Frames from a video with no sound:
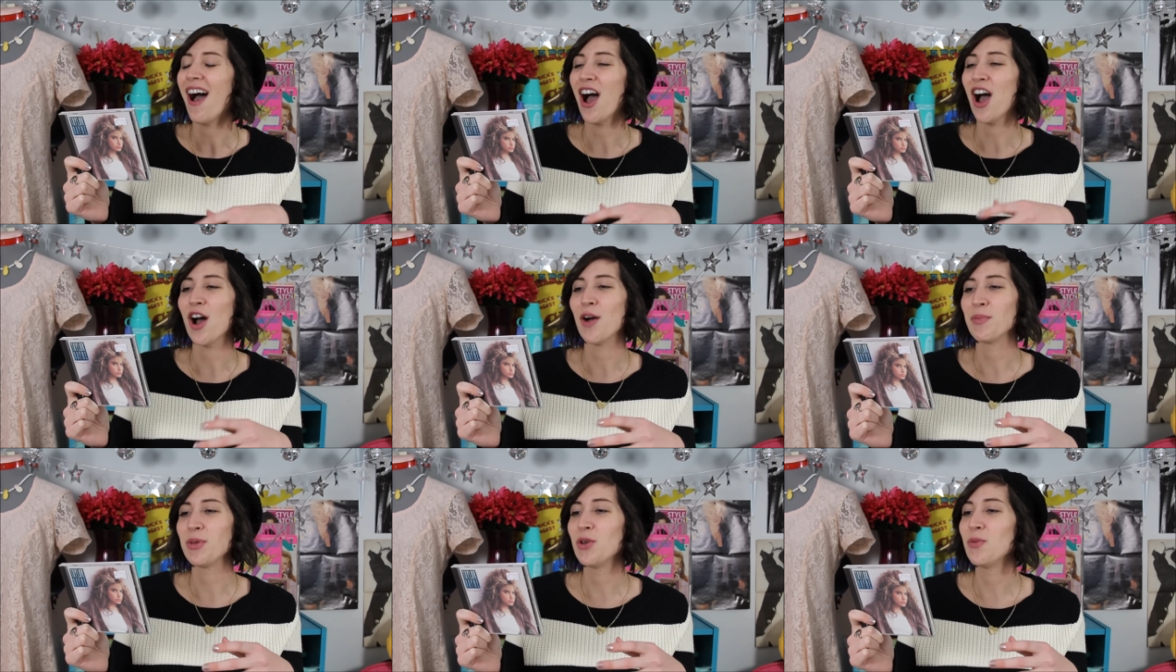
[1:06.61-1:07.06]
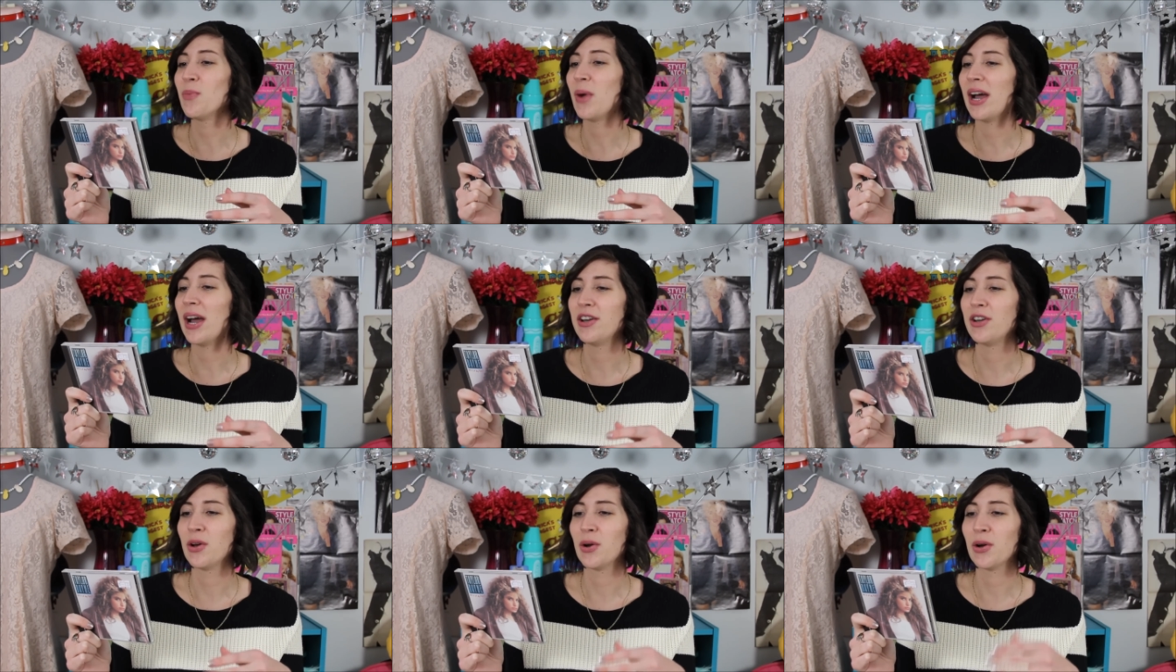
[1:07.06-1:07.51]
um, you
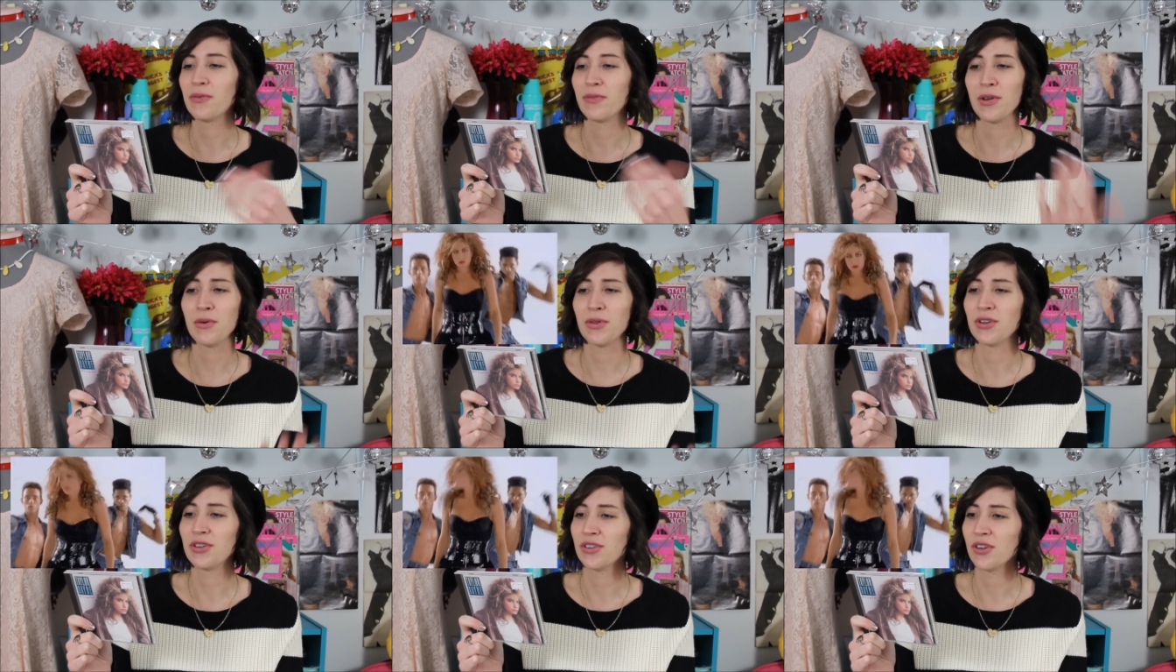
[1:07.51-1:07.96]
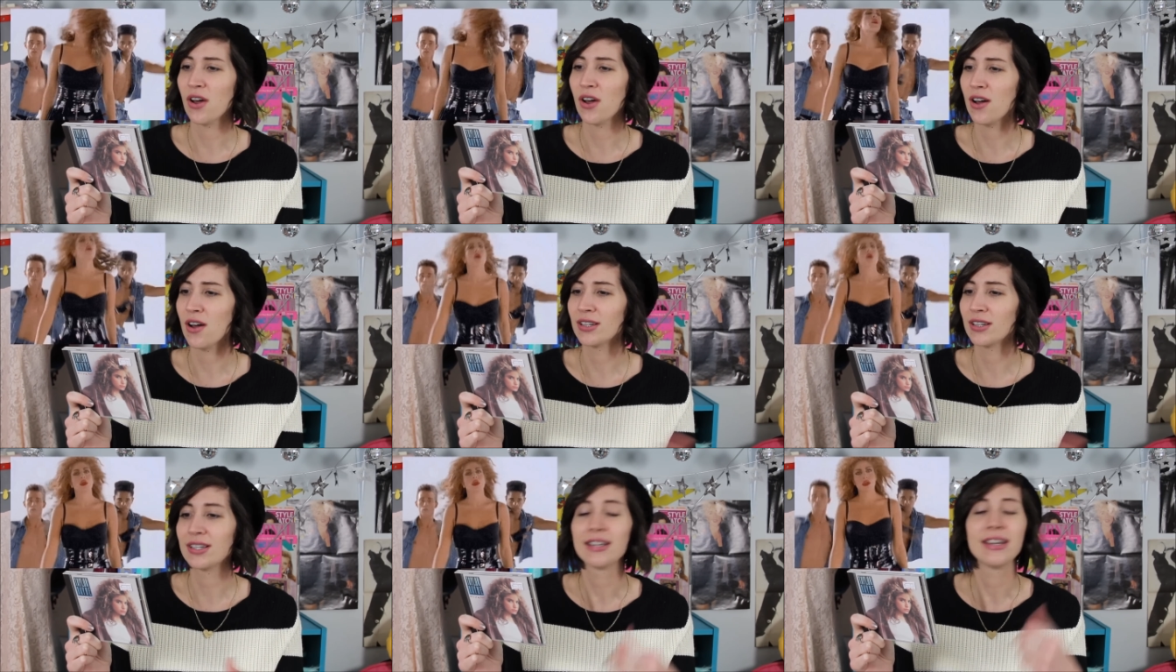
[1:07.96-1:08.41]
might know a few of the
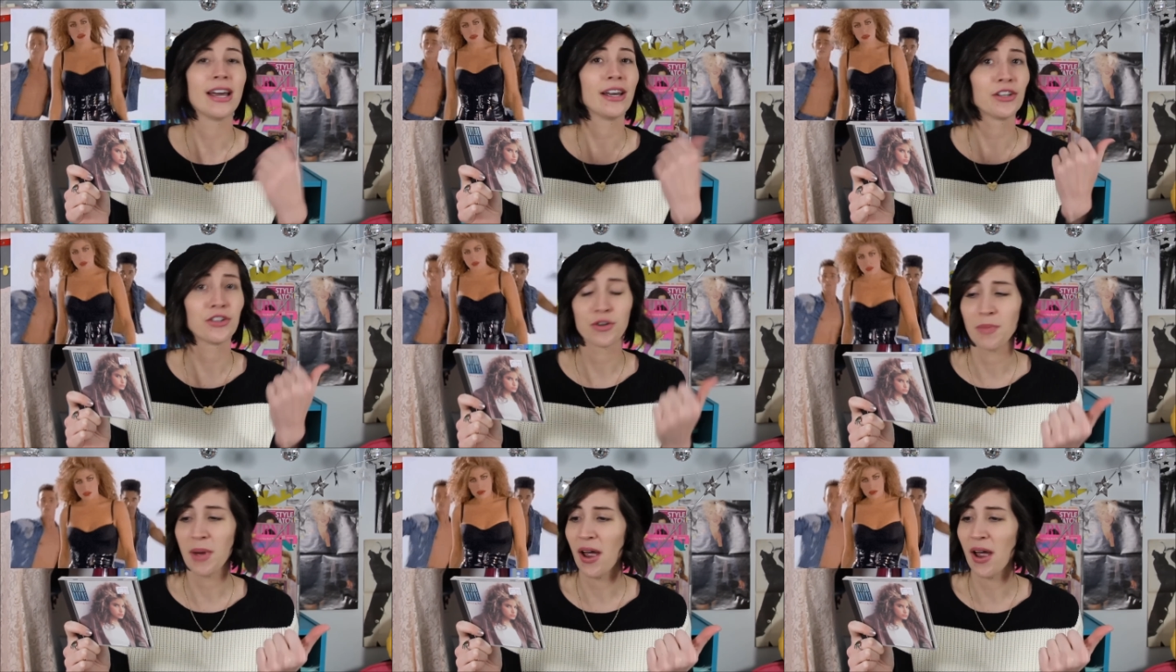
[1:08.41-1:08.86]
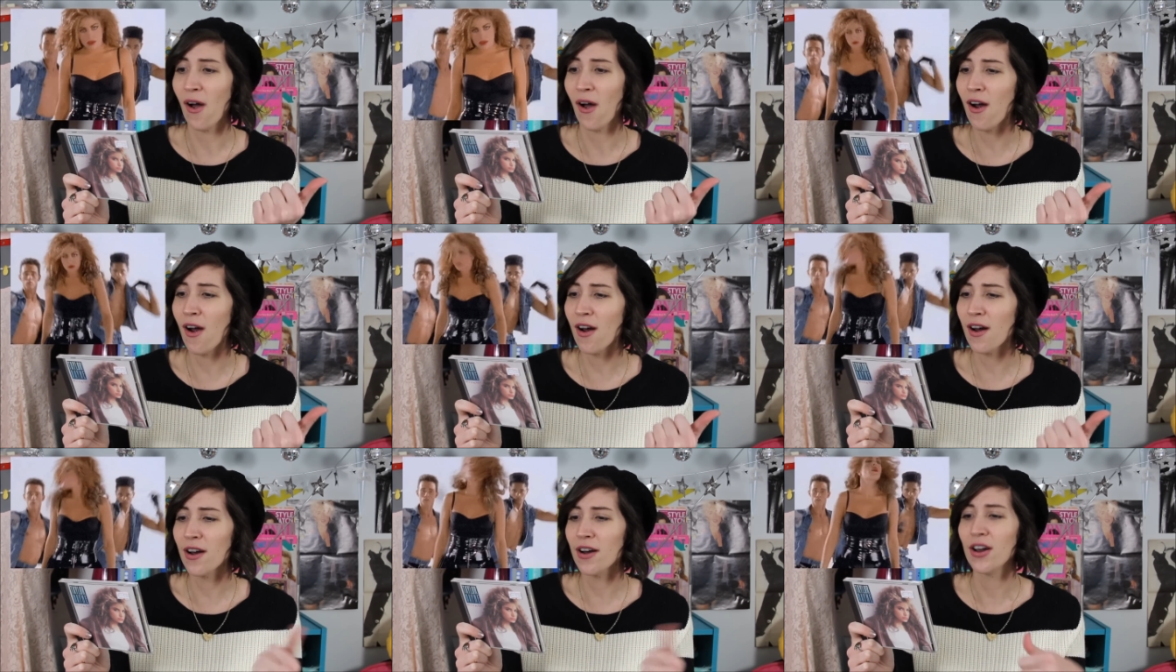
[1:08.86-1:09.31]
songs Tell It To My
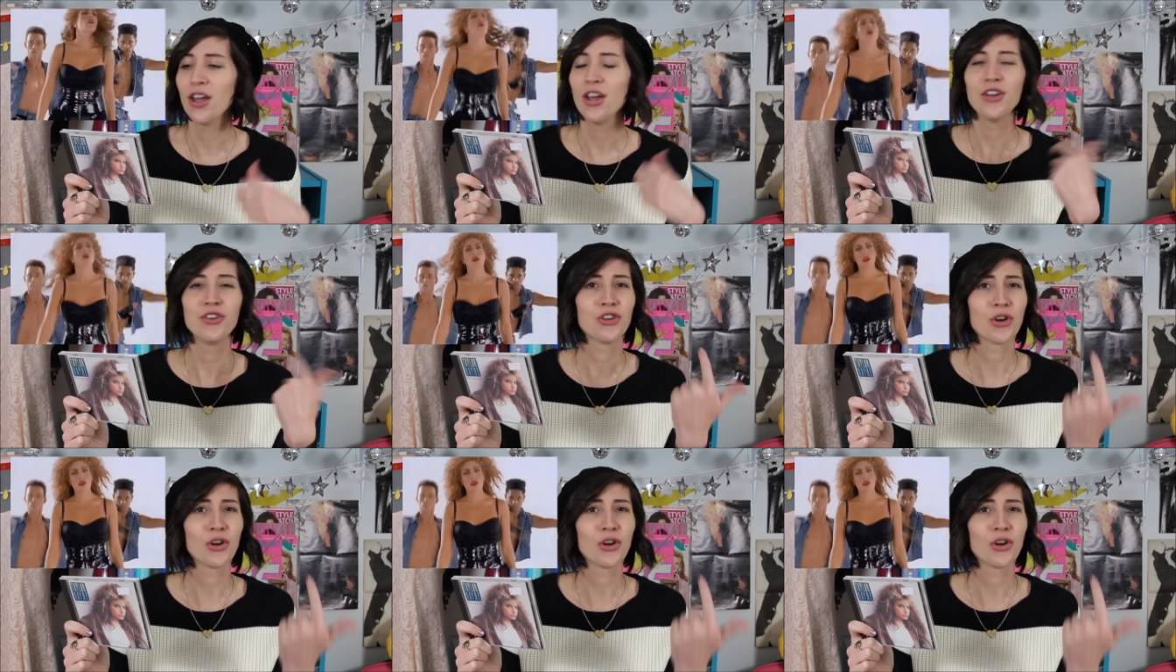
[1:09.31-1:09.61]
Heart,